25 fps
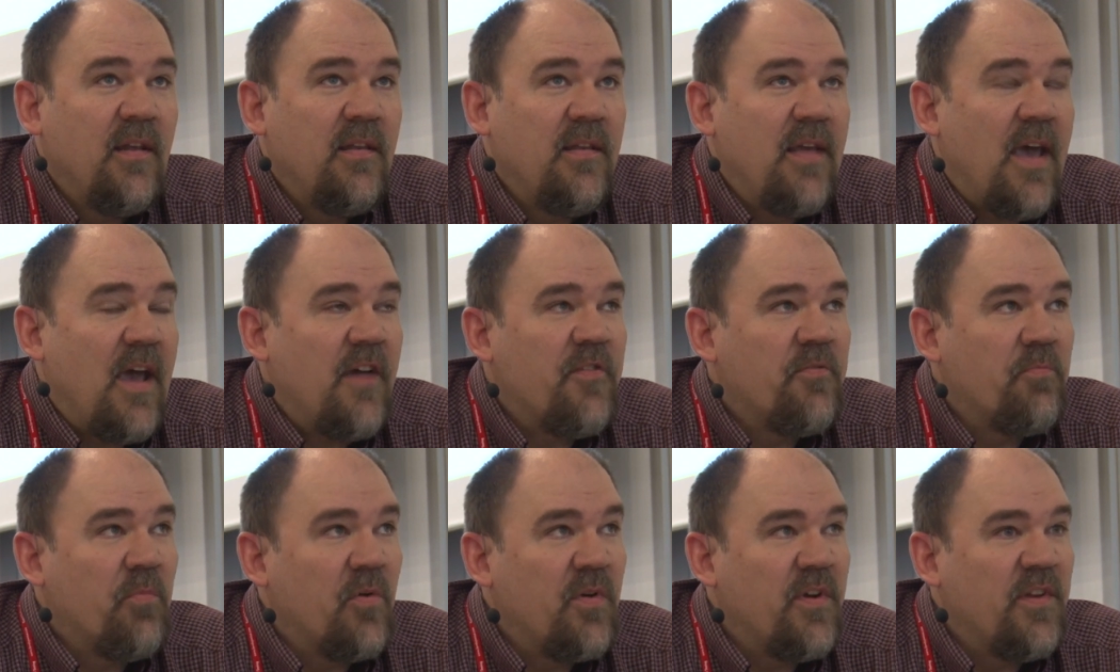a
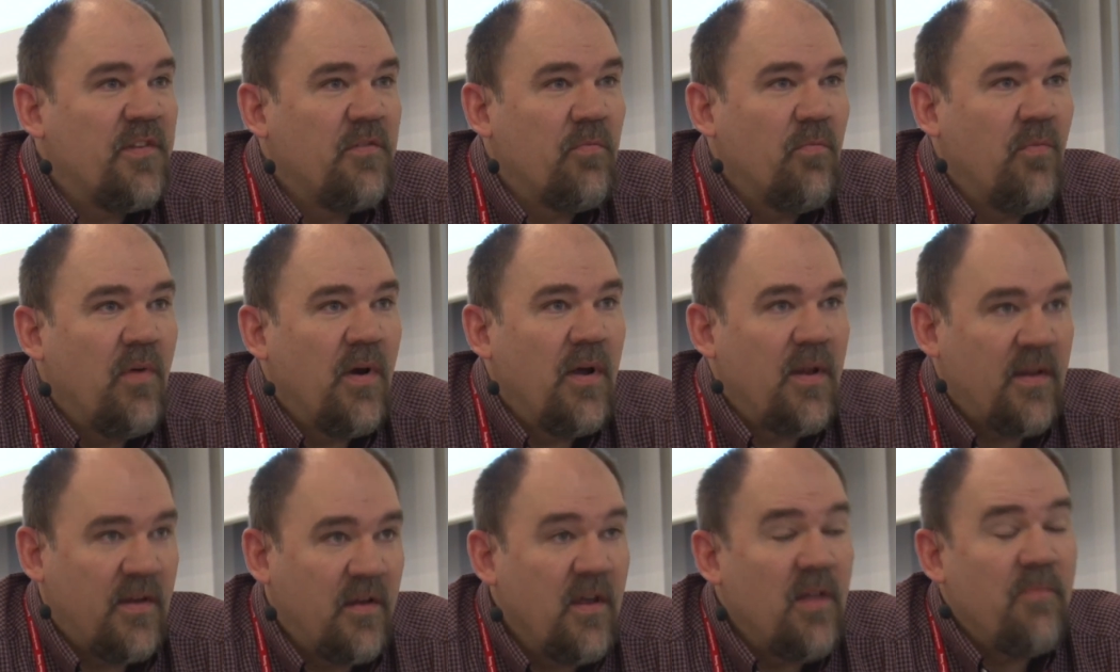dashboard is
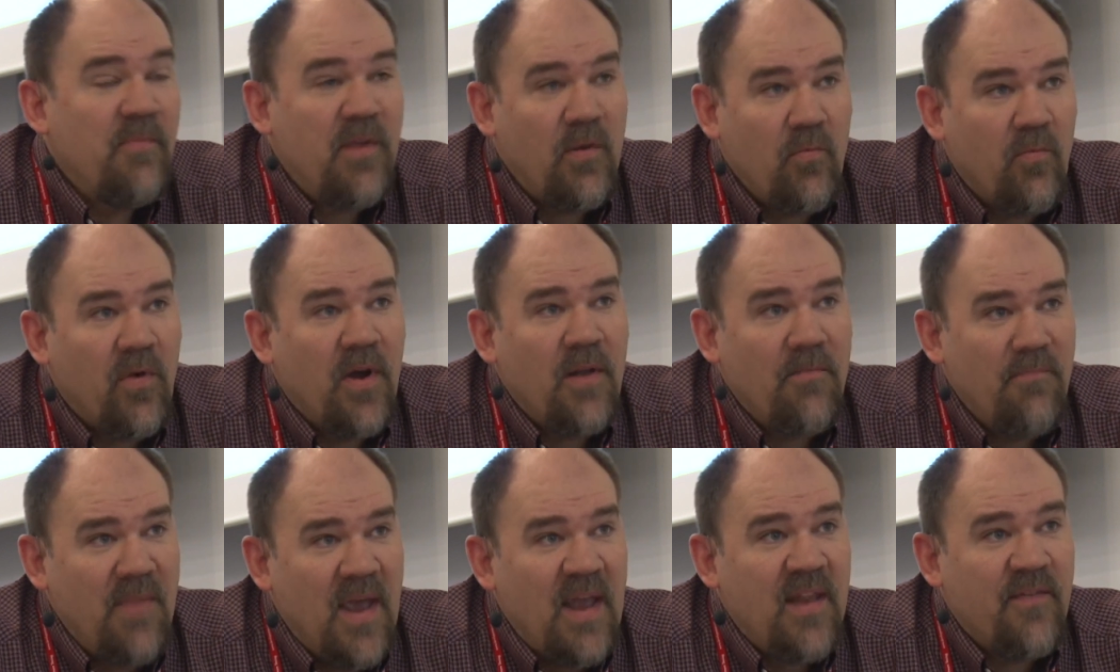can be
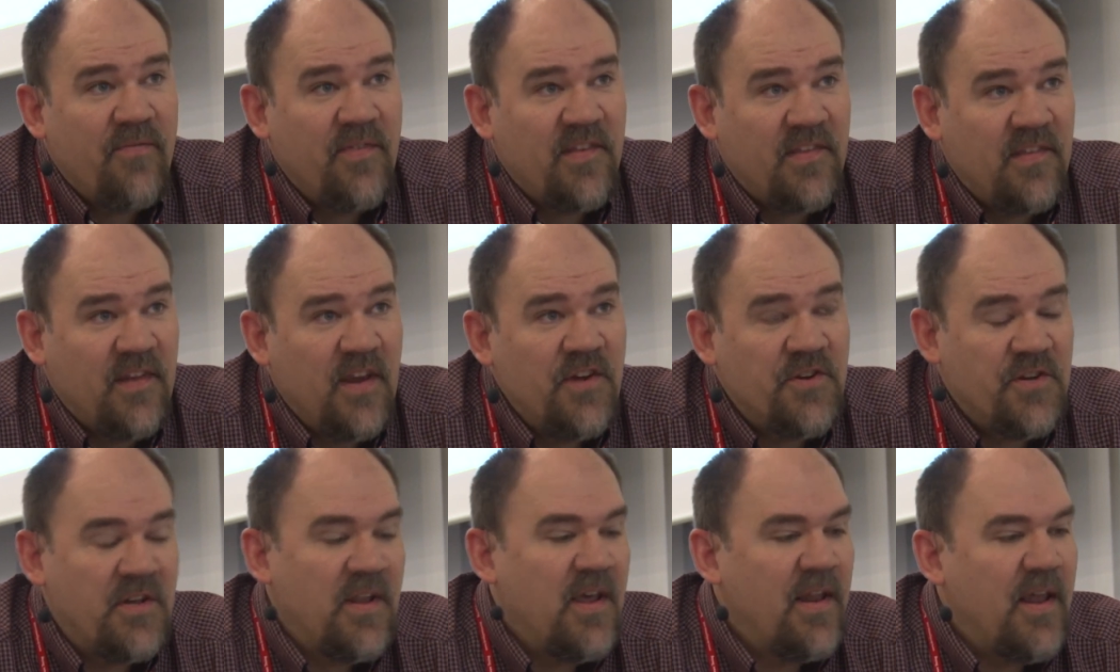one
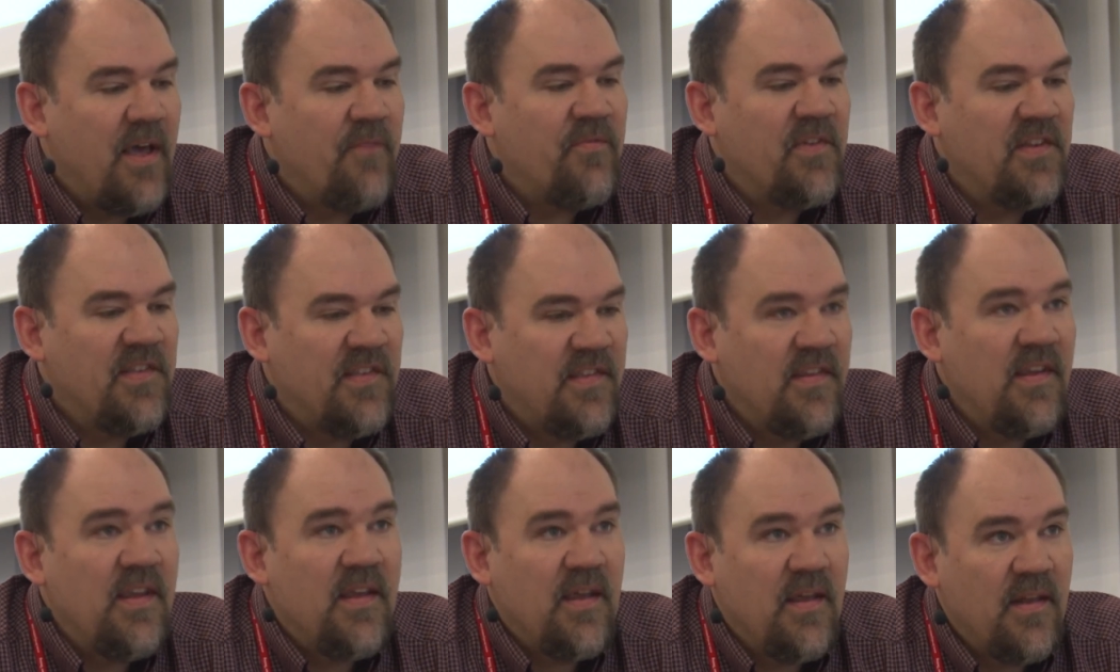manifestation. I'd have to
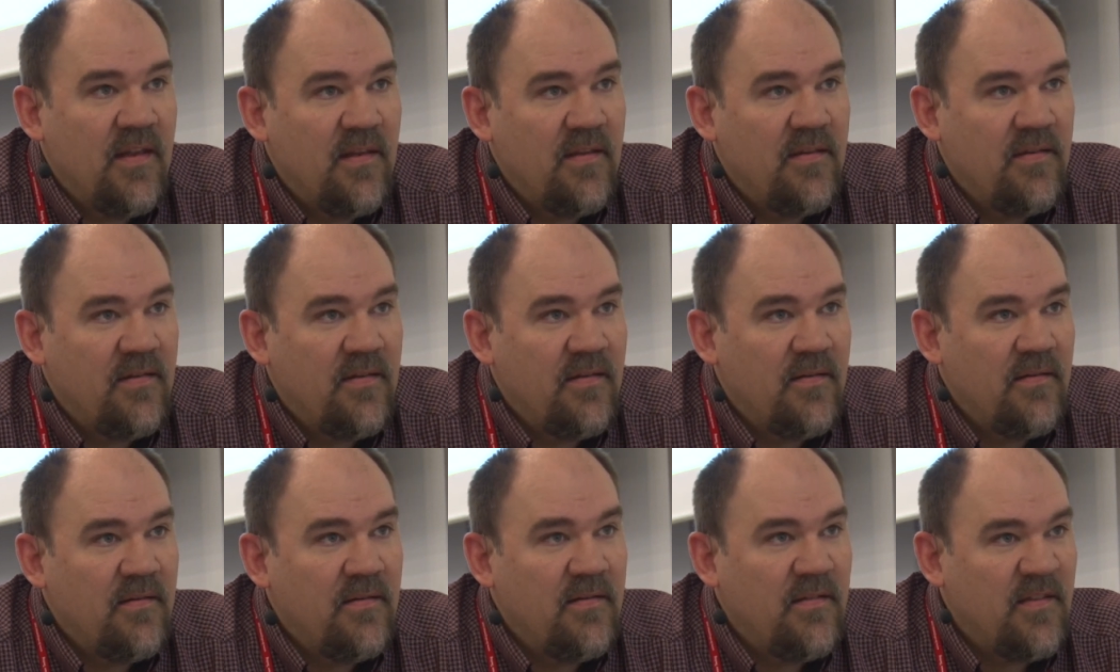see it
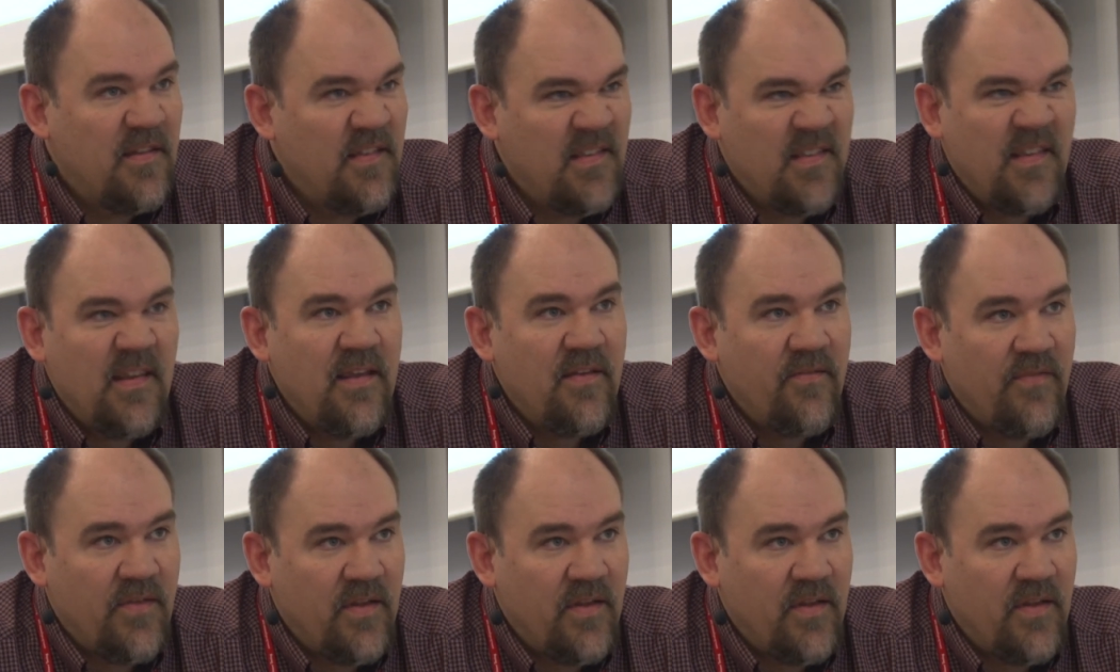to see if